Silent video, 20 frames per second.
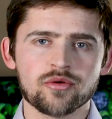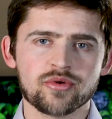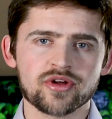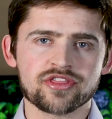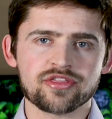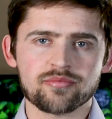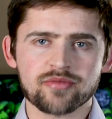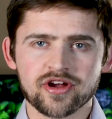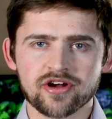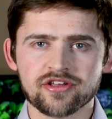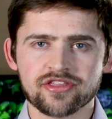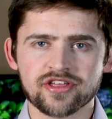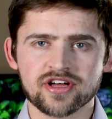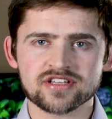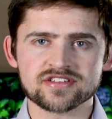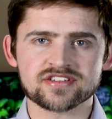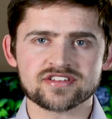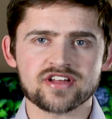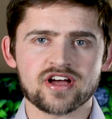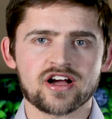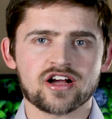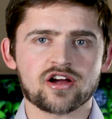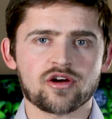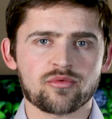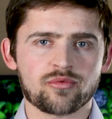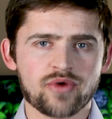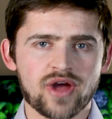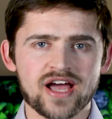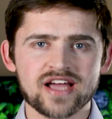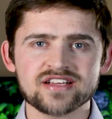with Marathon stock
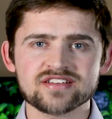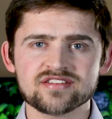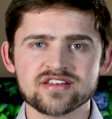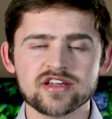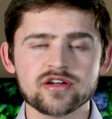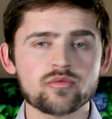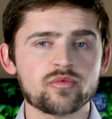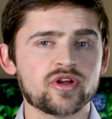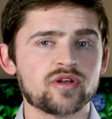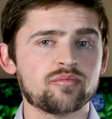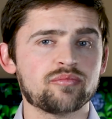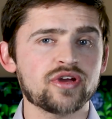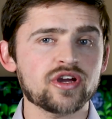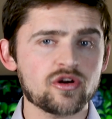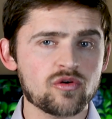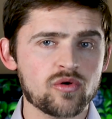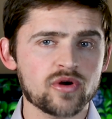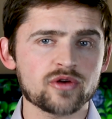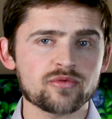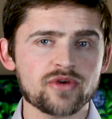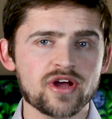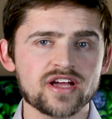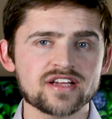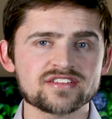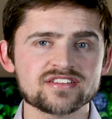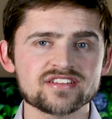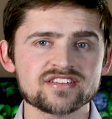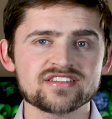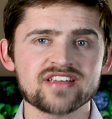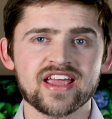rising when Bitcoin
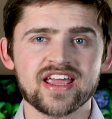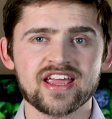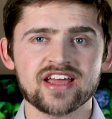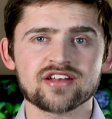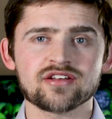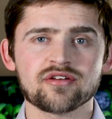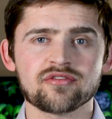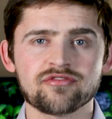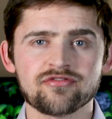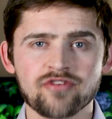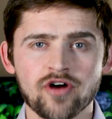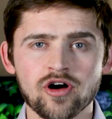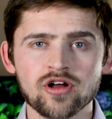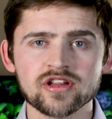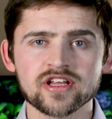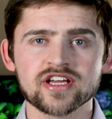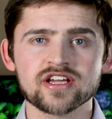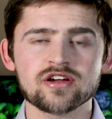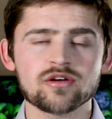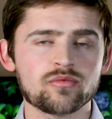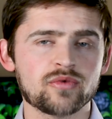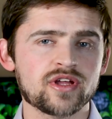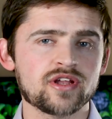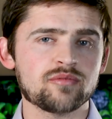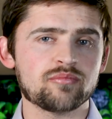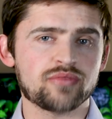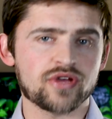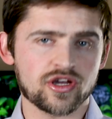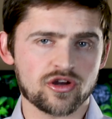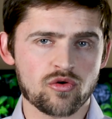rises and falling
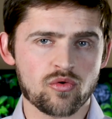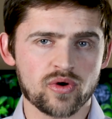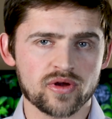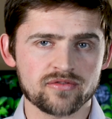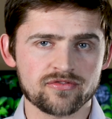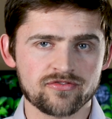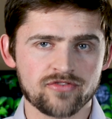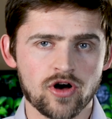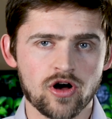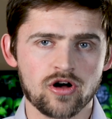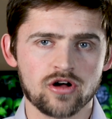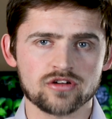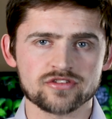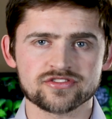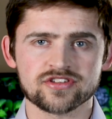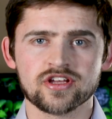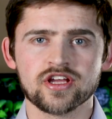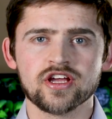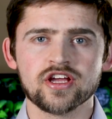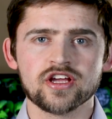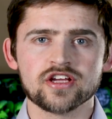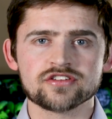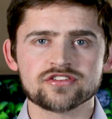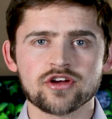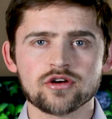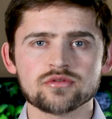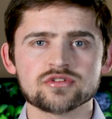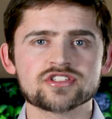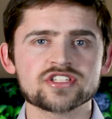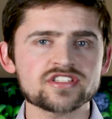when Bitcoin falls.
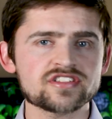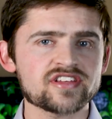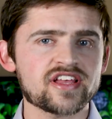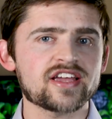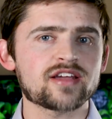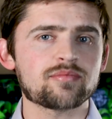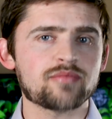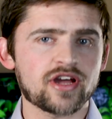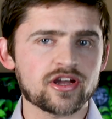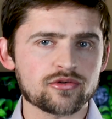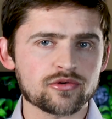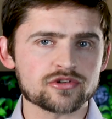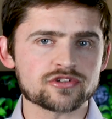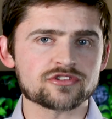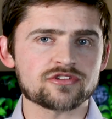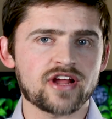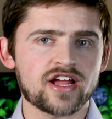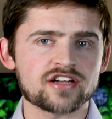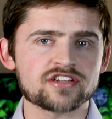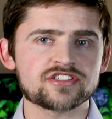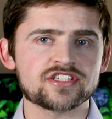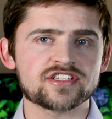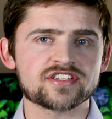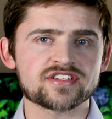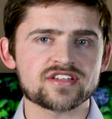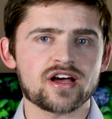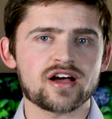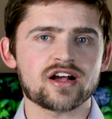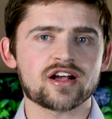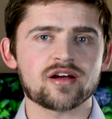So just like MicroStrategy
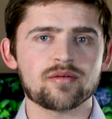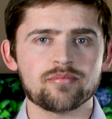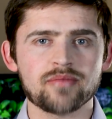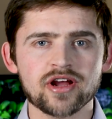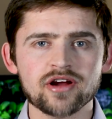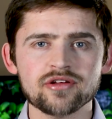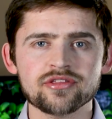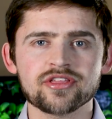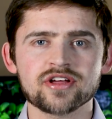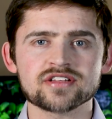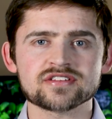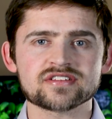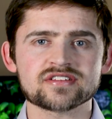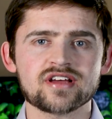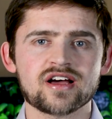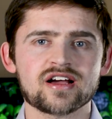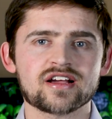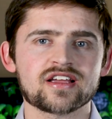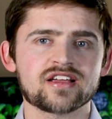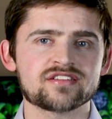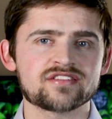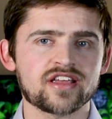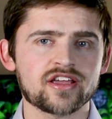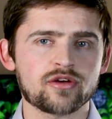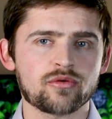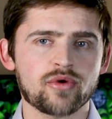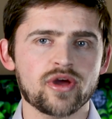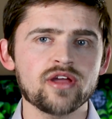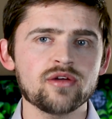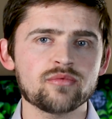stock, Marathon stock is a
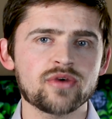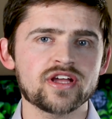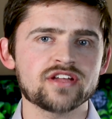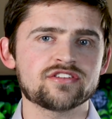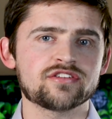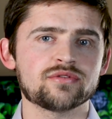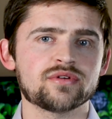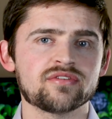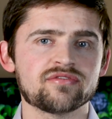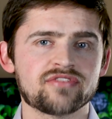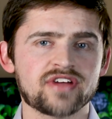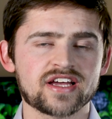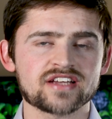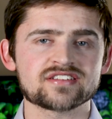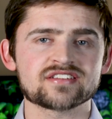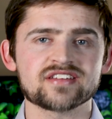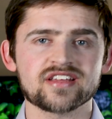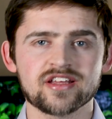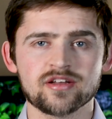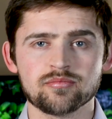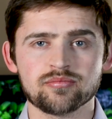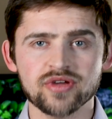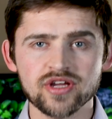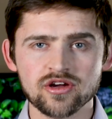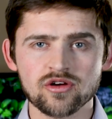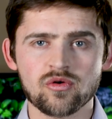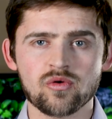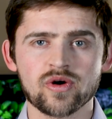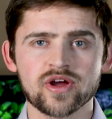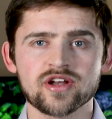great way to invest in
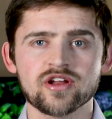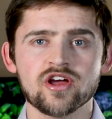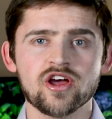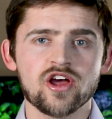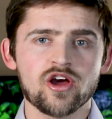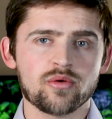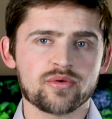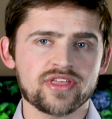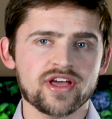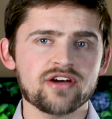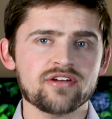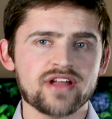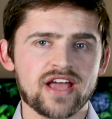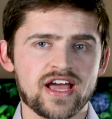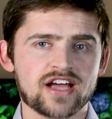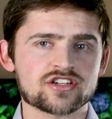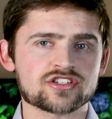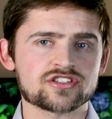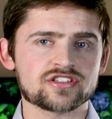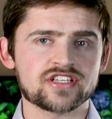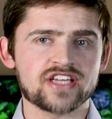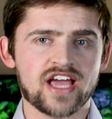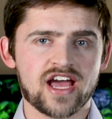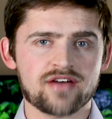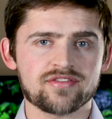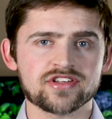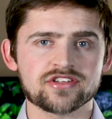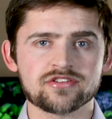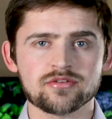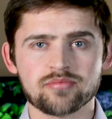Bitcoin without actually
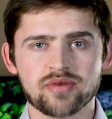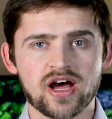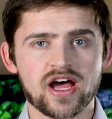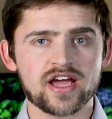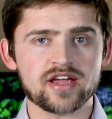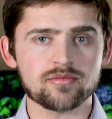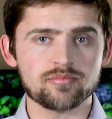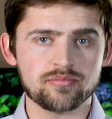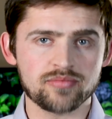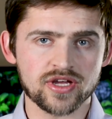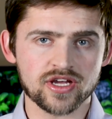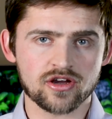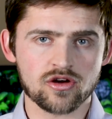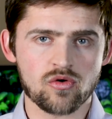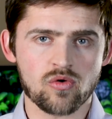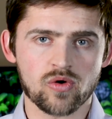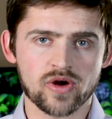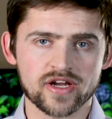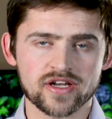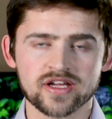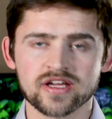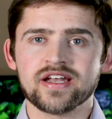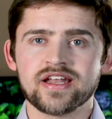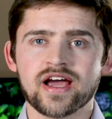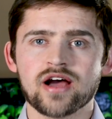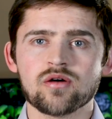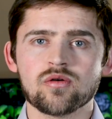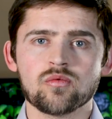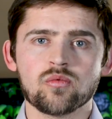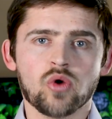having to buy Bitcoin.
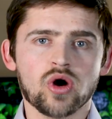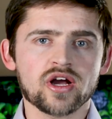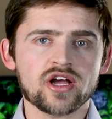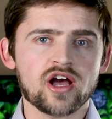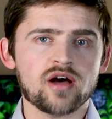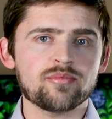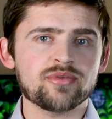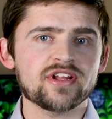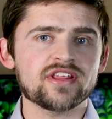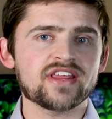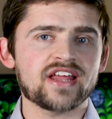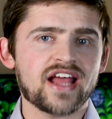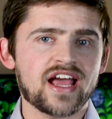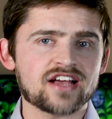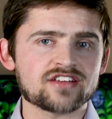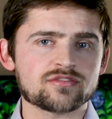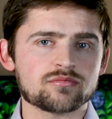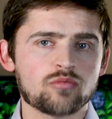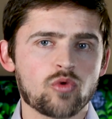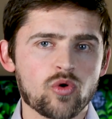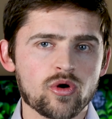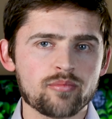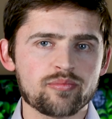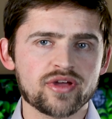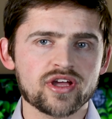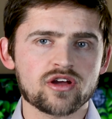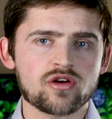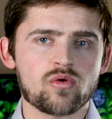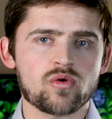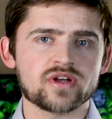Now, one company that has more
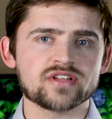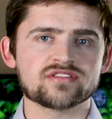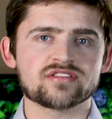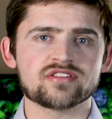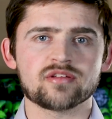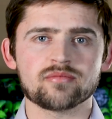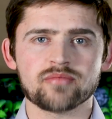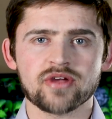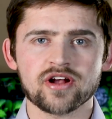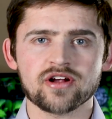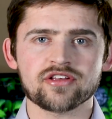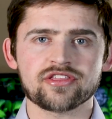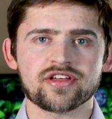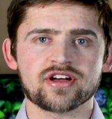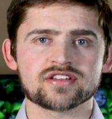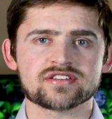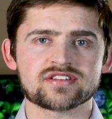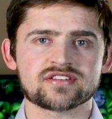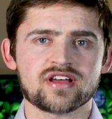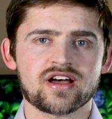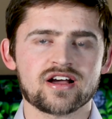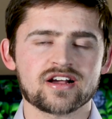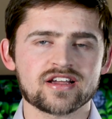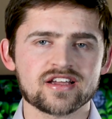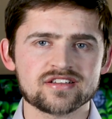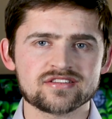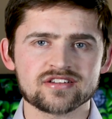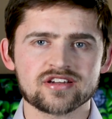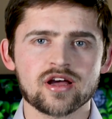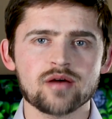Bitcoins than Marathon stock
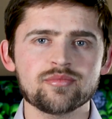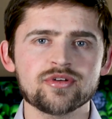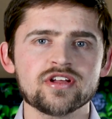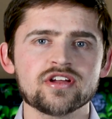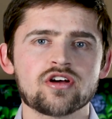is a company